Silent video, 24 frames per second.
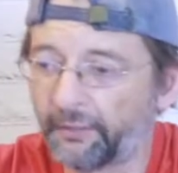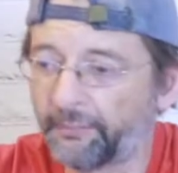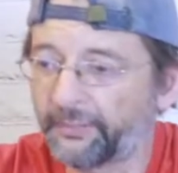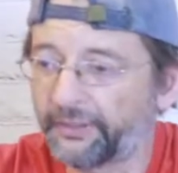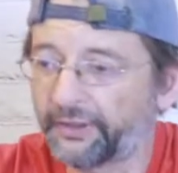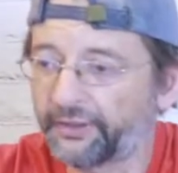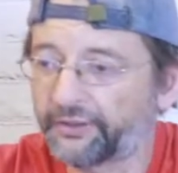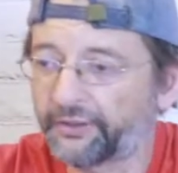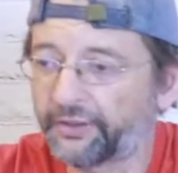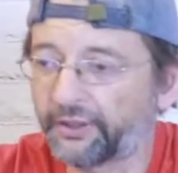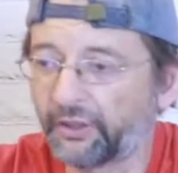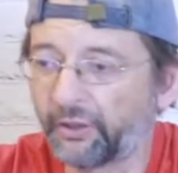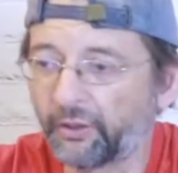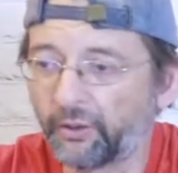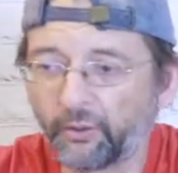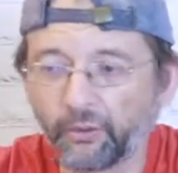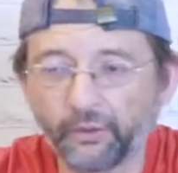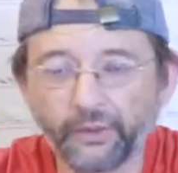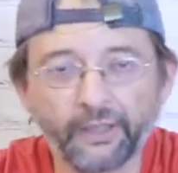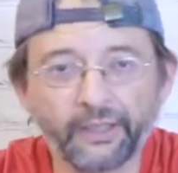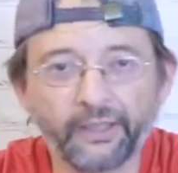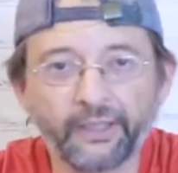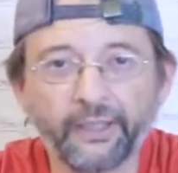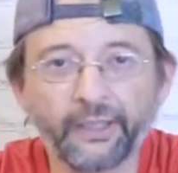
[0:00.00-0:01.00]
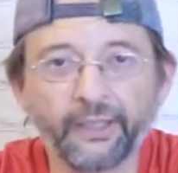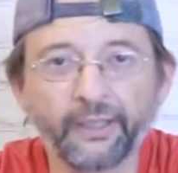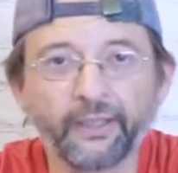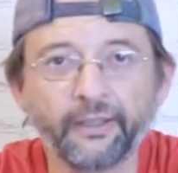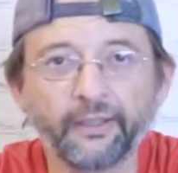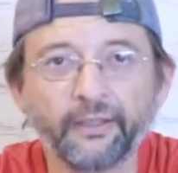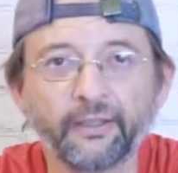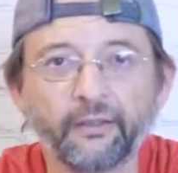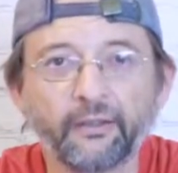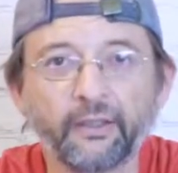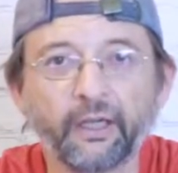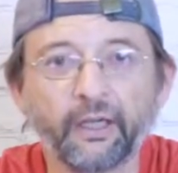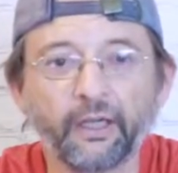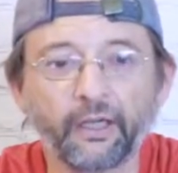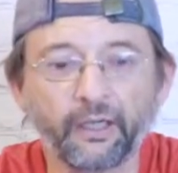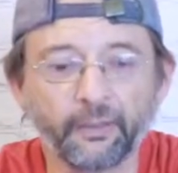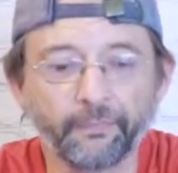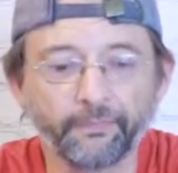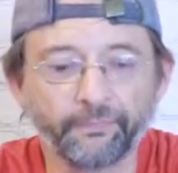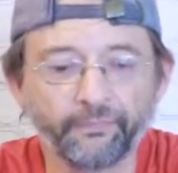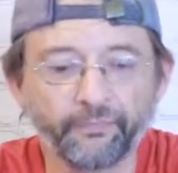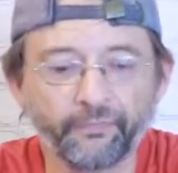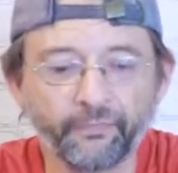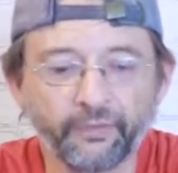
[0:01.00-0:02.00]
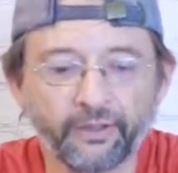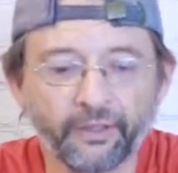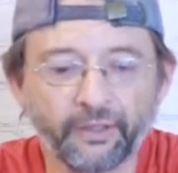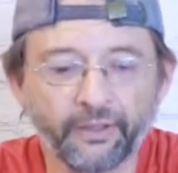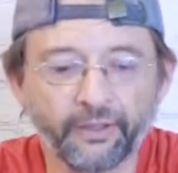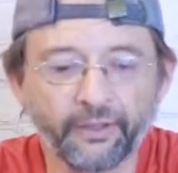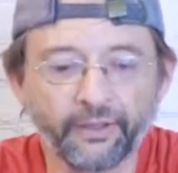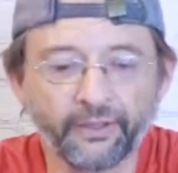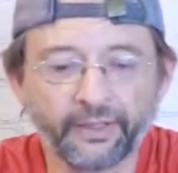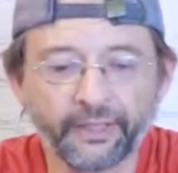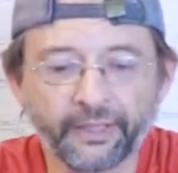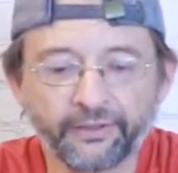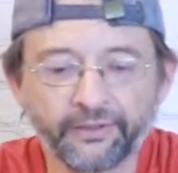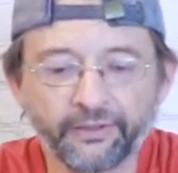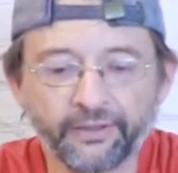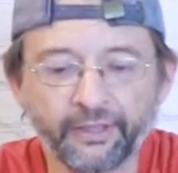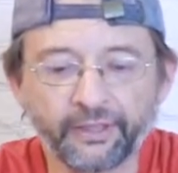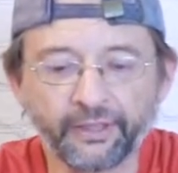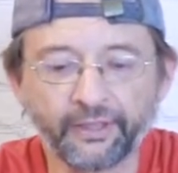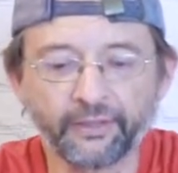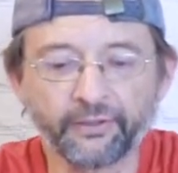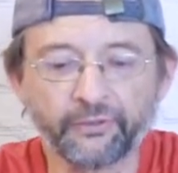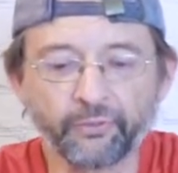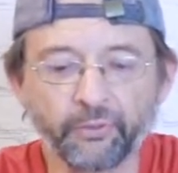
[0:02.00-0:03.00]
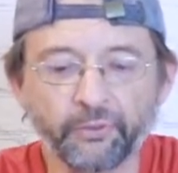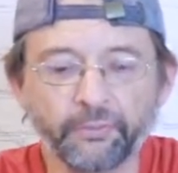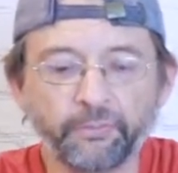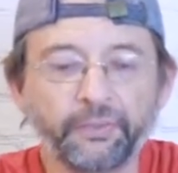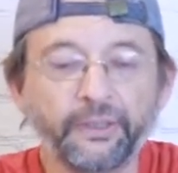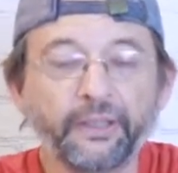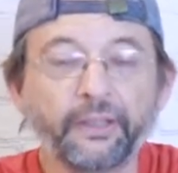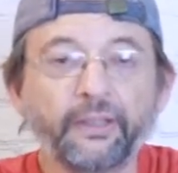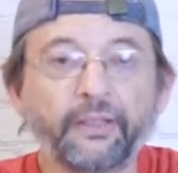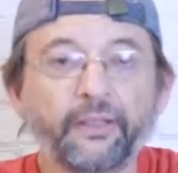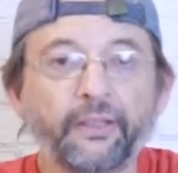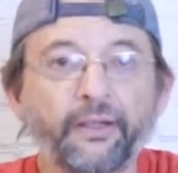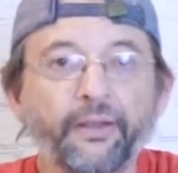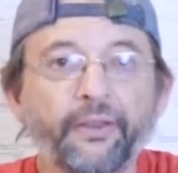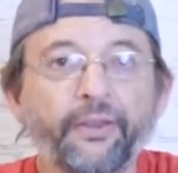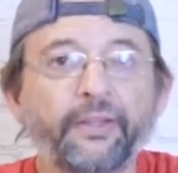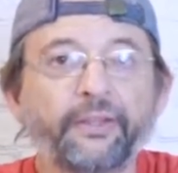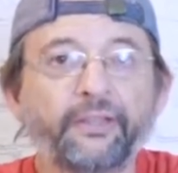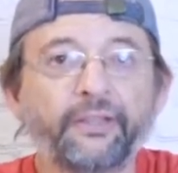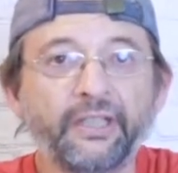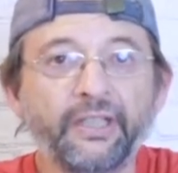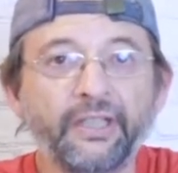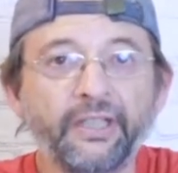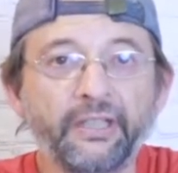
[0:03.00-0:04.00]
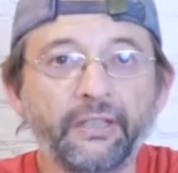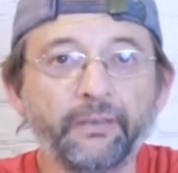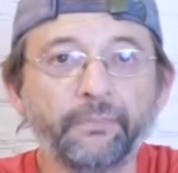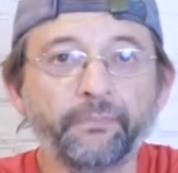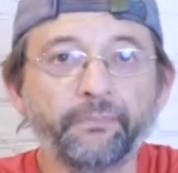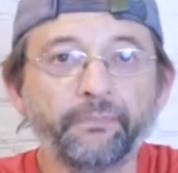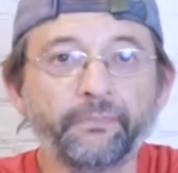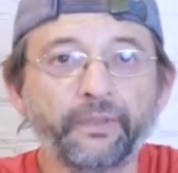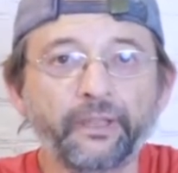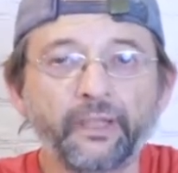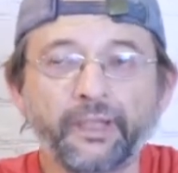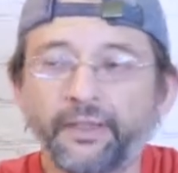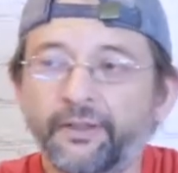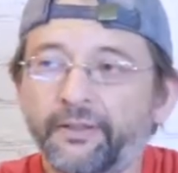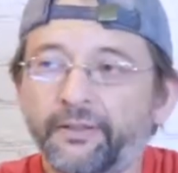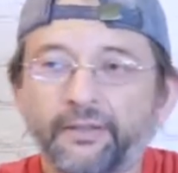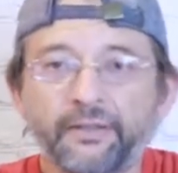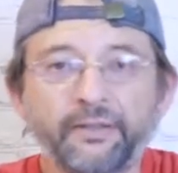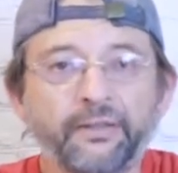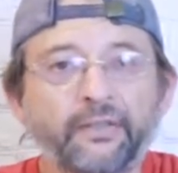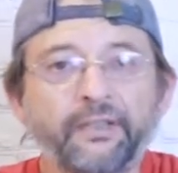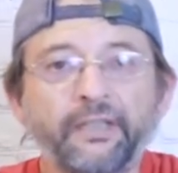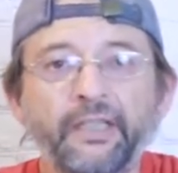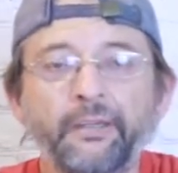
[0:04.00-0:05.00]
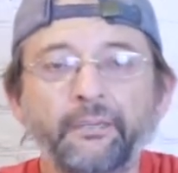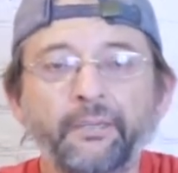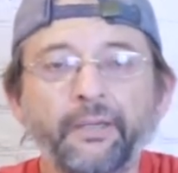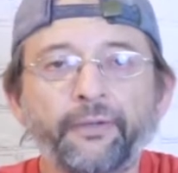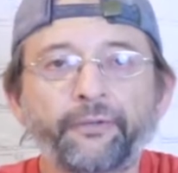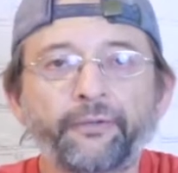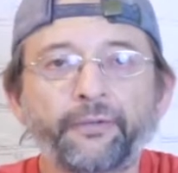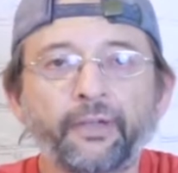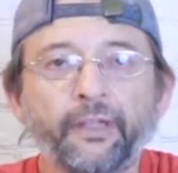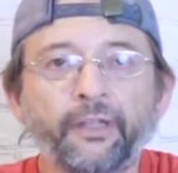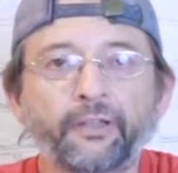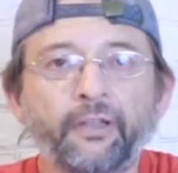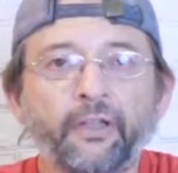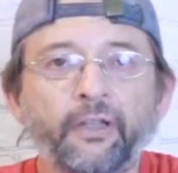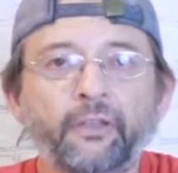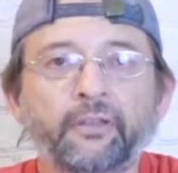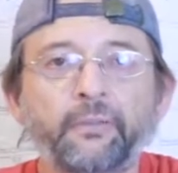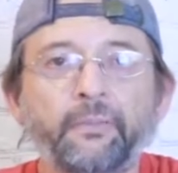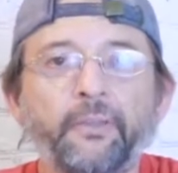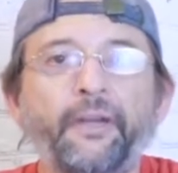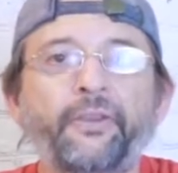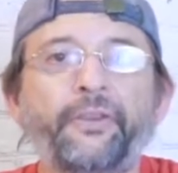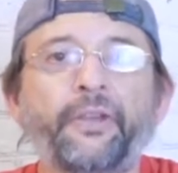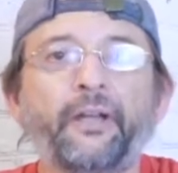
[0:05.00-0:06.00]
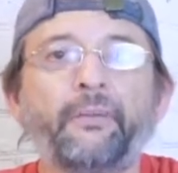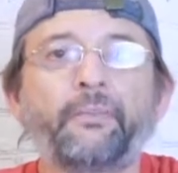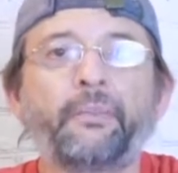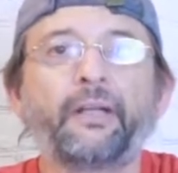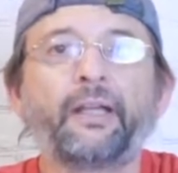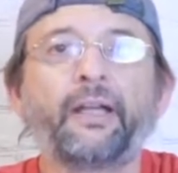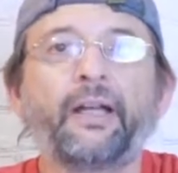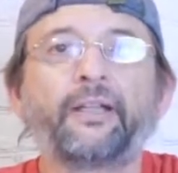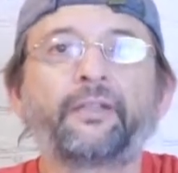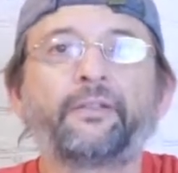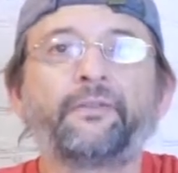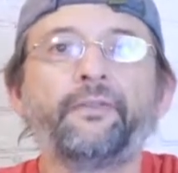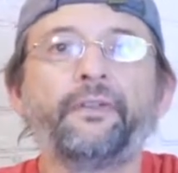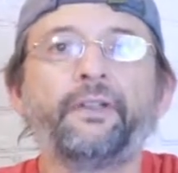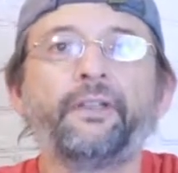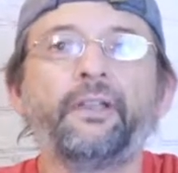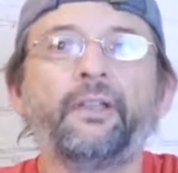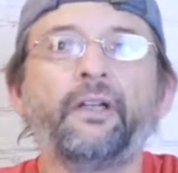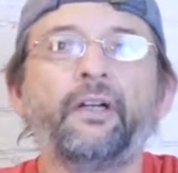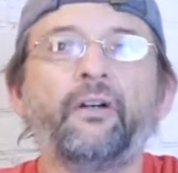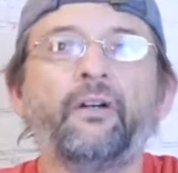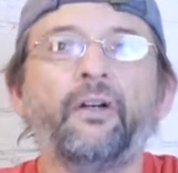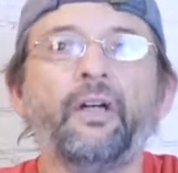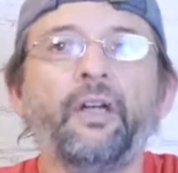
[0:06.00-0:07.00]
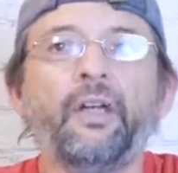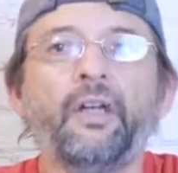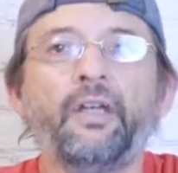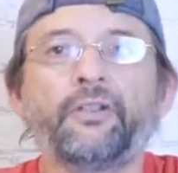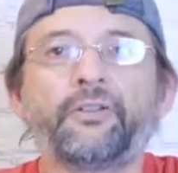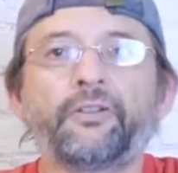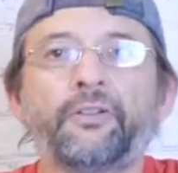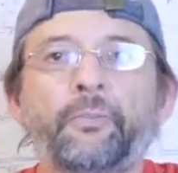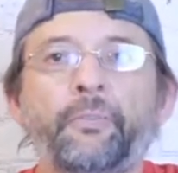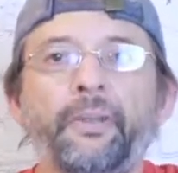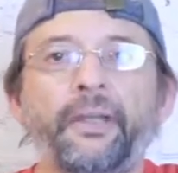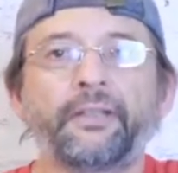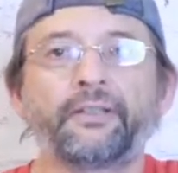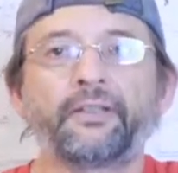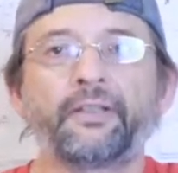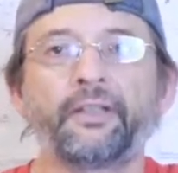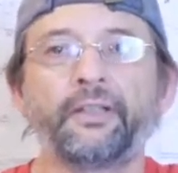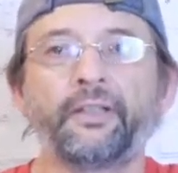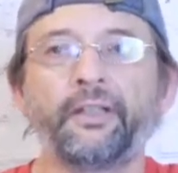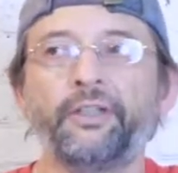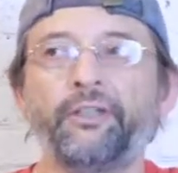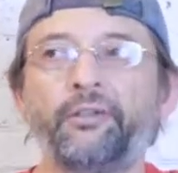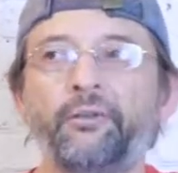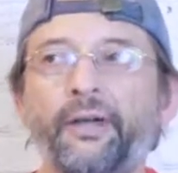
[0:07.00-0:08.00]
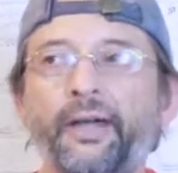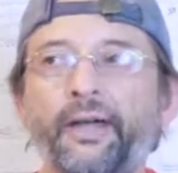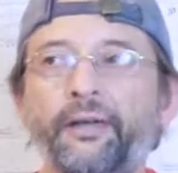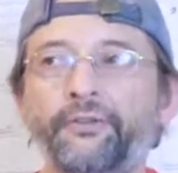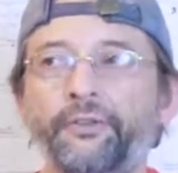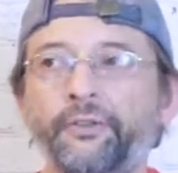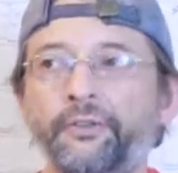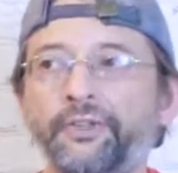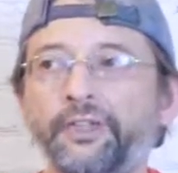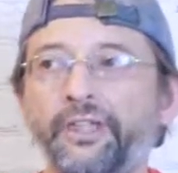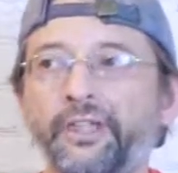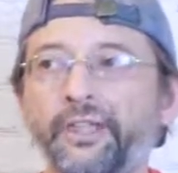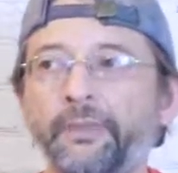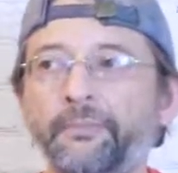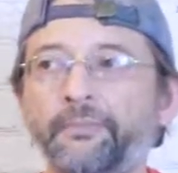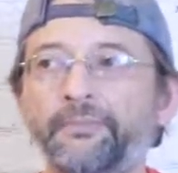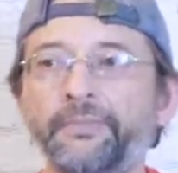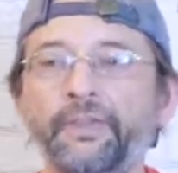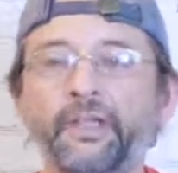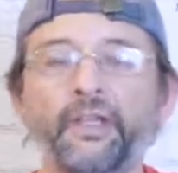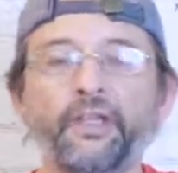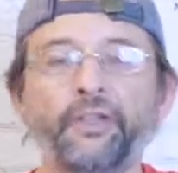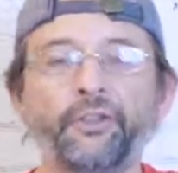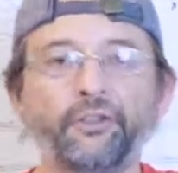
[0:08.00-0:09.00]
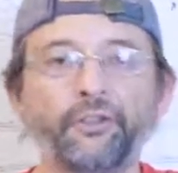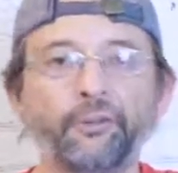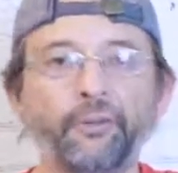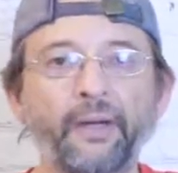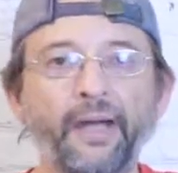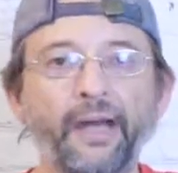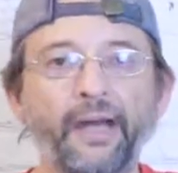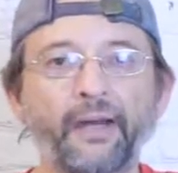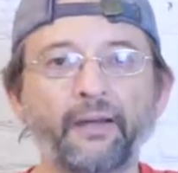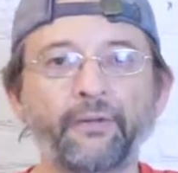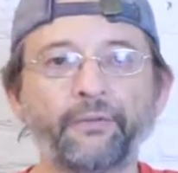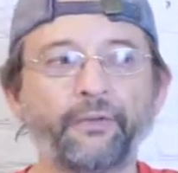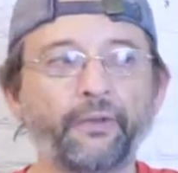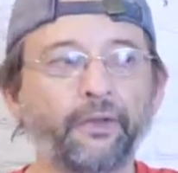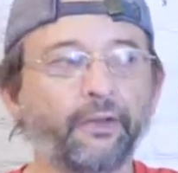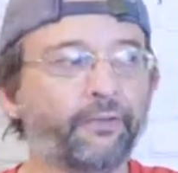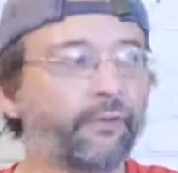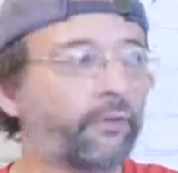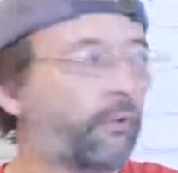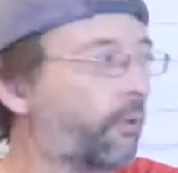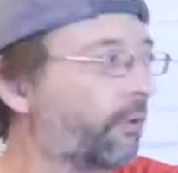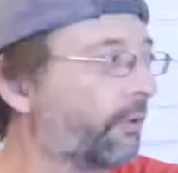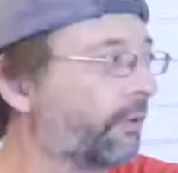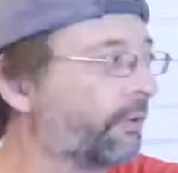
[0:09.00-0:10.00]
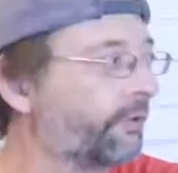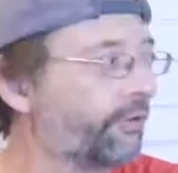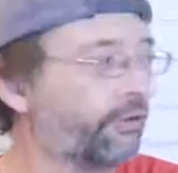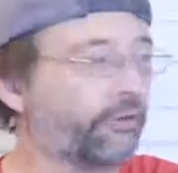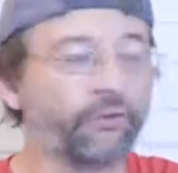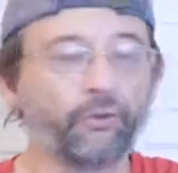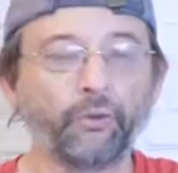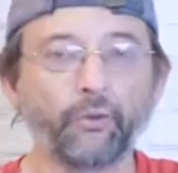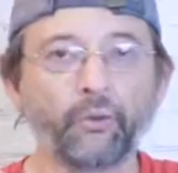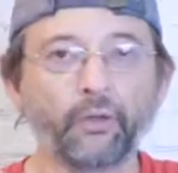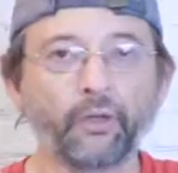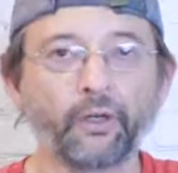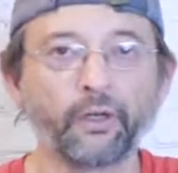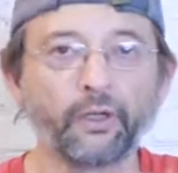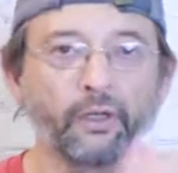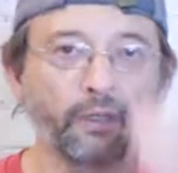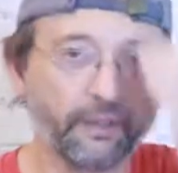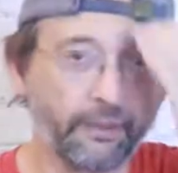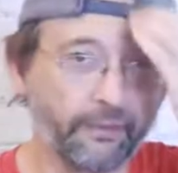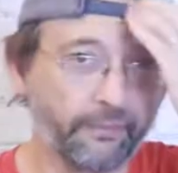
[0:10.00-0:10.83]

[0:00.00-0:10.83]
So again, the next thing would be the team. Okay, this is a team effort. I talked about that in my last video. So basically, you have your team. You have, of course, your